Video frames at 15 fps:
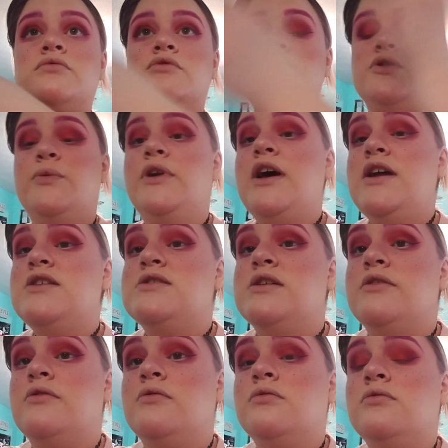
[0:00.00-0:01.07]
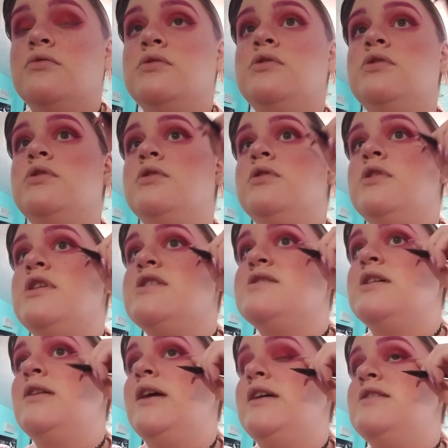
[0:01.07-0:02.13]
So what I do is
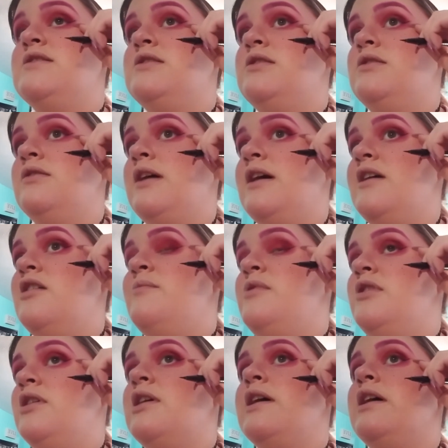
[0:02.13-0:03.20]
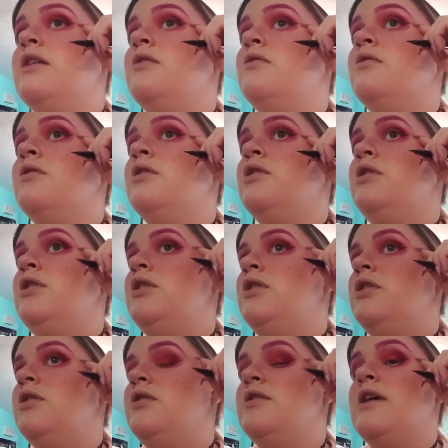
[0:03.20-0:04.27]
I like to line up a line
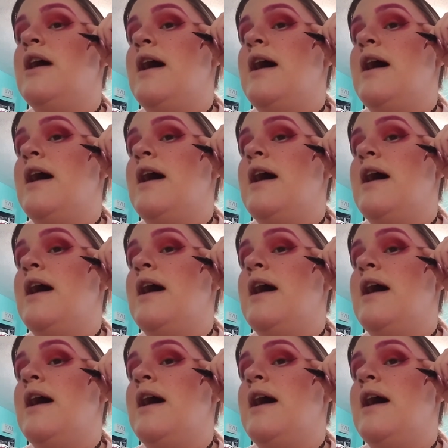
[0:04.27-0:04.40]
that